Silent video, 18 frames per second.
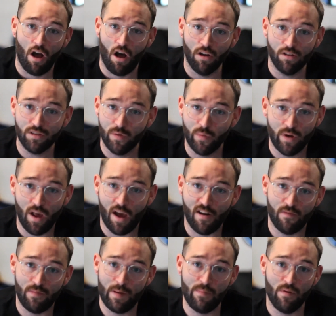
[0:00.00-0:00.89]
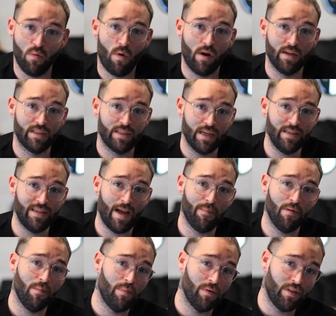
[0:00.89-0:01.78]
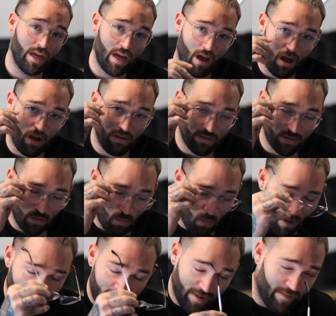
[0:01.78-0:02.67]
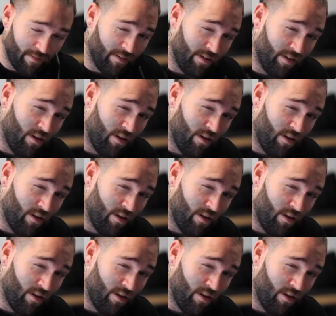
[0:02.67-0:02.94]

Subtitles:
Also, a lot of people want a skin taper, but they also want it